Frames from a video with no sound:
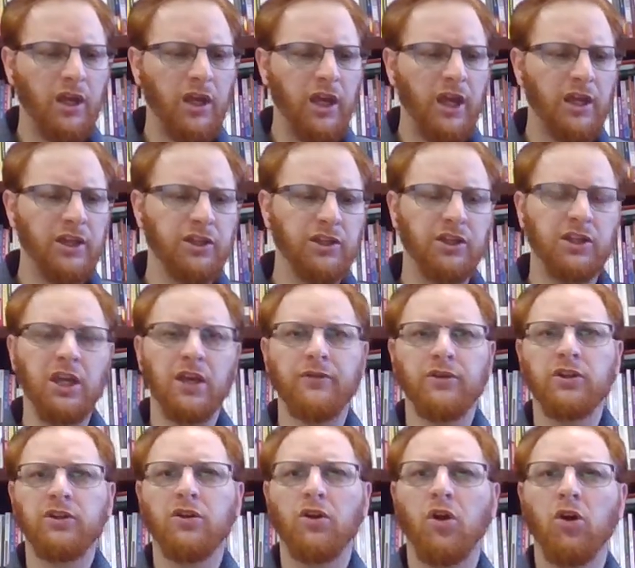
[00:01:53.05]
and
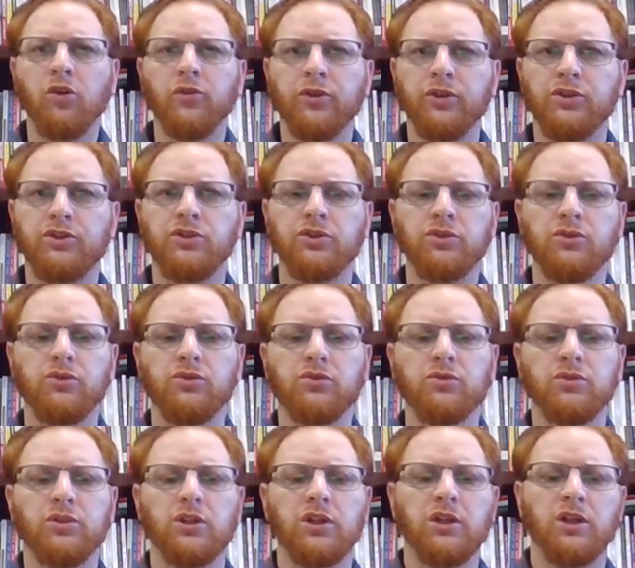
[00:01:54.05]
given over
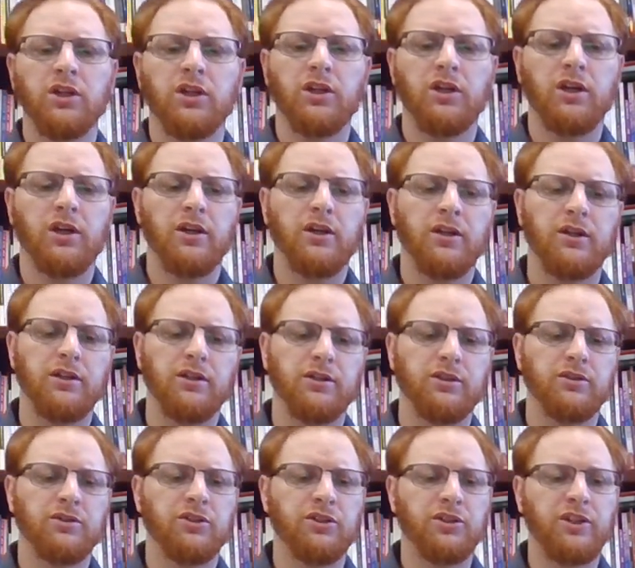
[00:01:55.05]
to
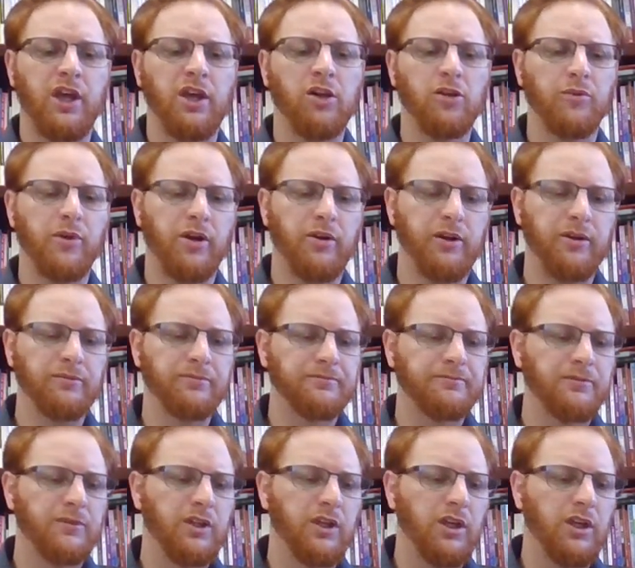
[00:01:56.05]
talebearing.